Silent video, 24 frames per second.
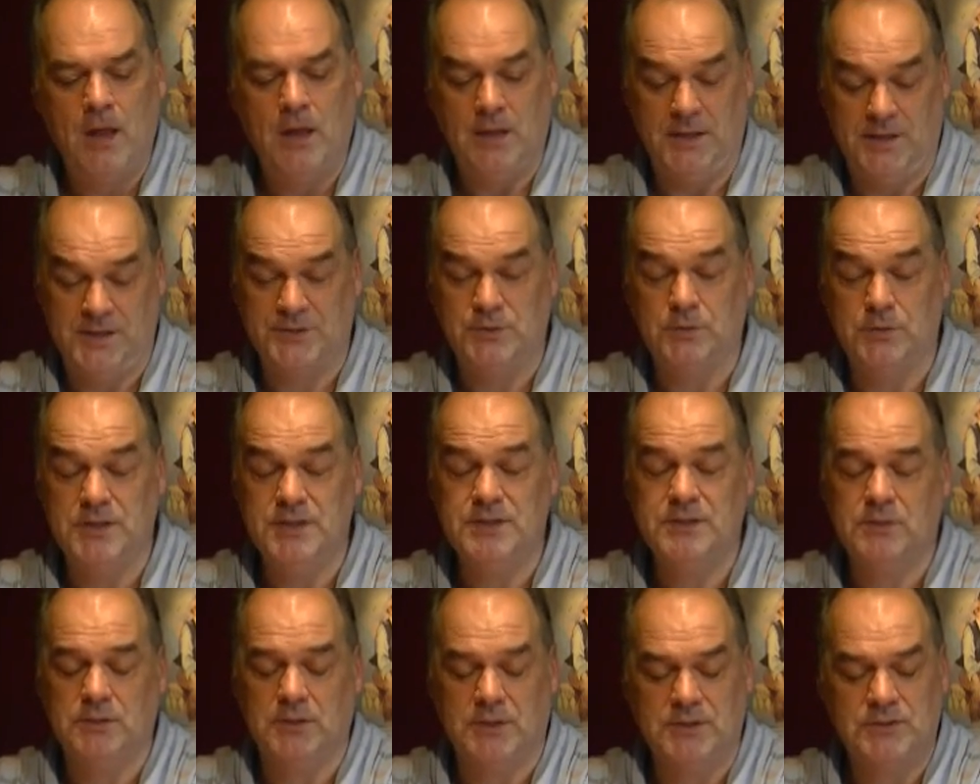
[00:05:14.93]
And this one
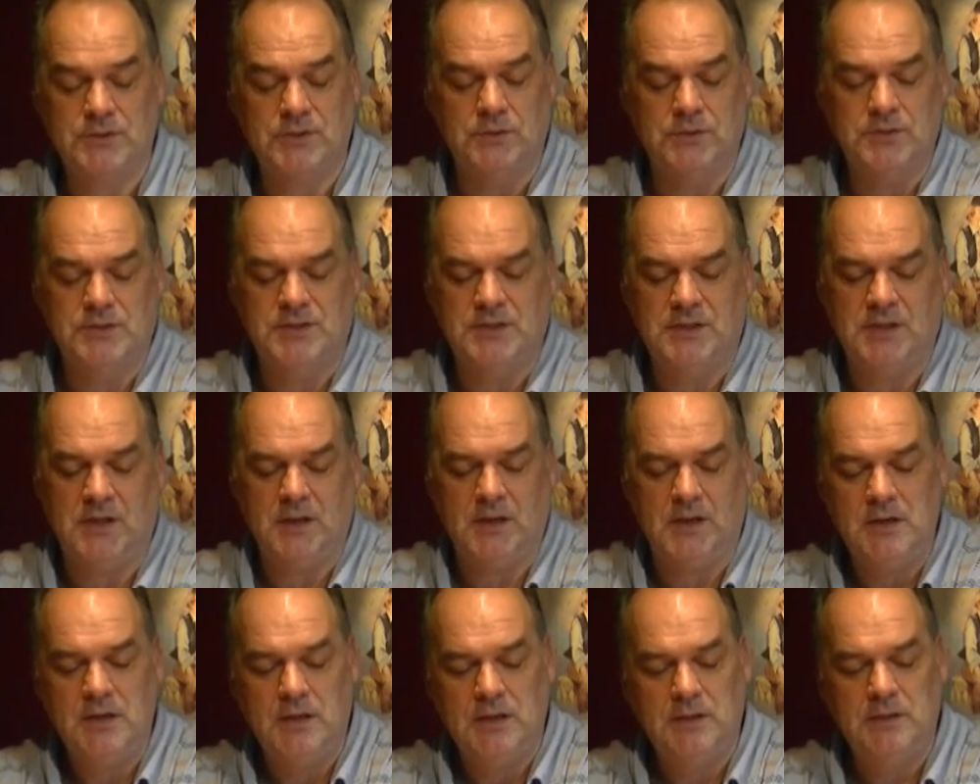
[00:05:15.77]
is quite a strong
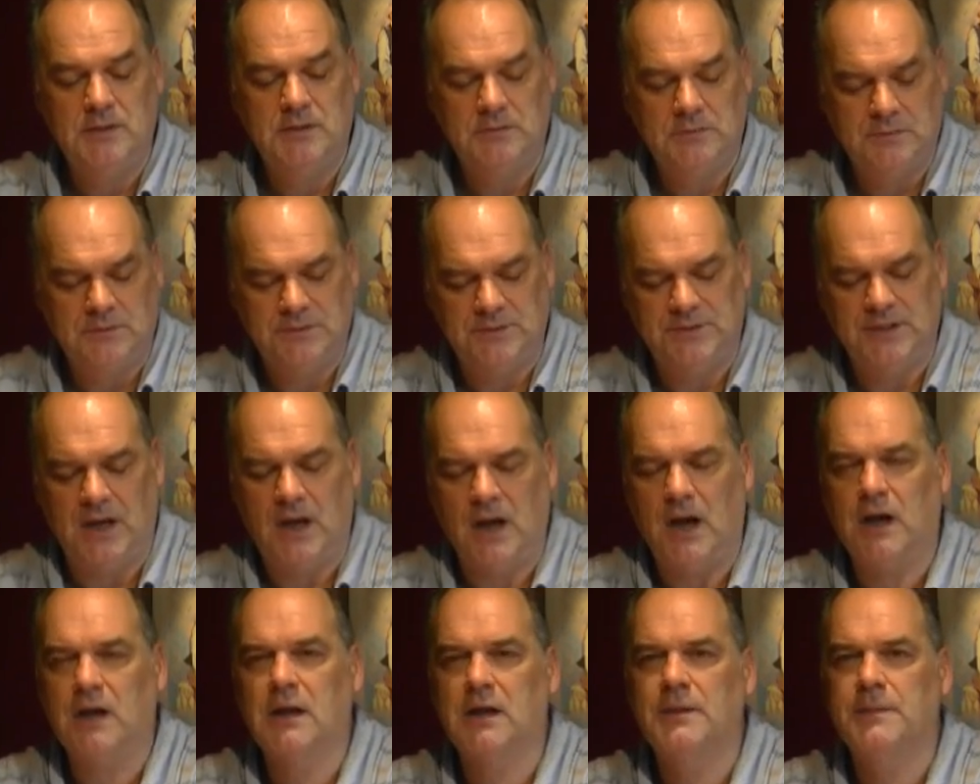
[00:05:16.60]
cigar.
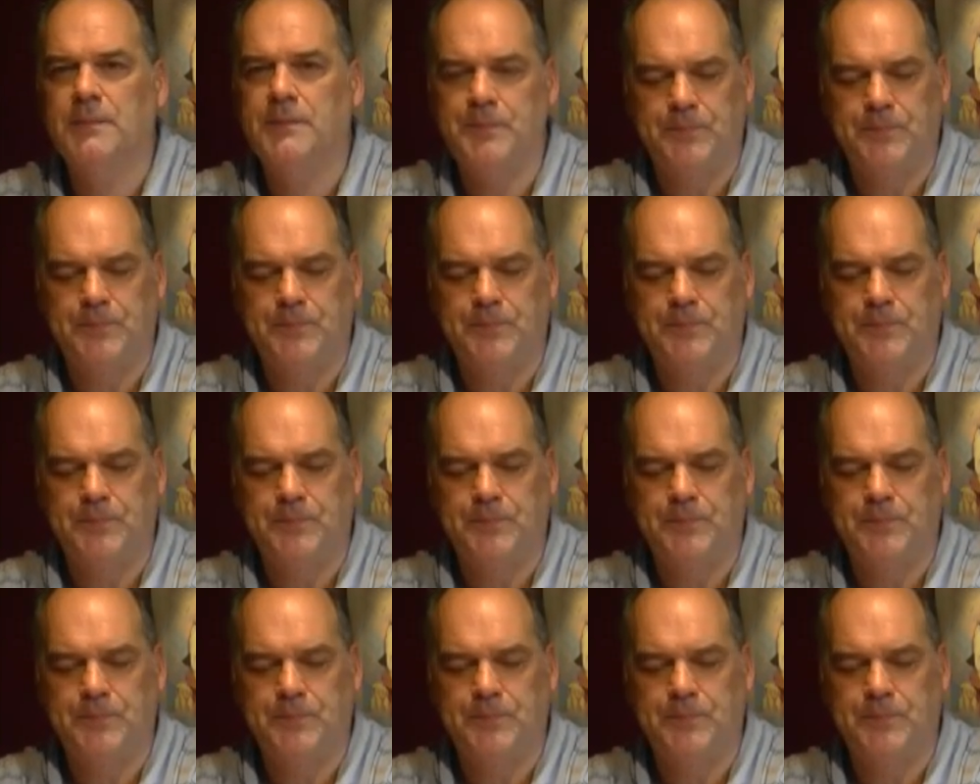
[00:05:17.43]
Dark.